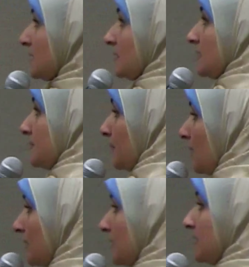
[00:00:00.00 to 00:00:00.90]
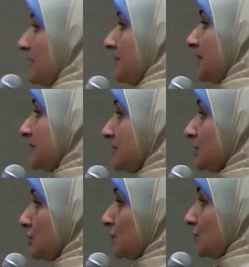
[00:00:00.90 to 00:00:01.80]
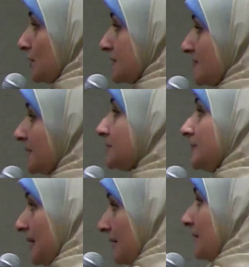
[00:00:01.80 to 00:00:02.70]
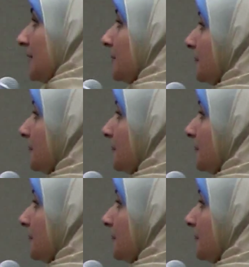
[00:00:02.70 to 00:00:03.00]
they block the ability to transmit malaria.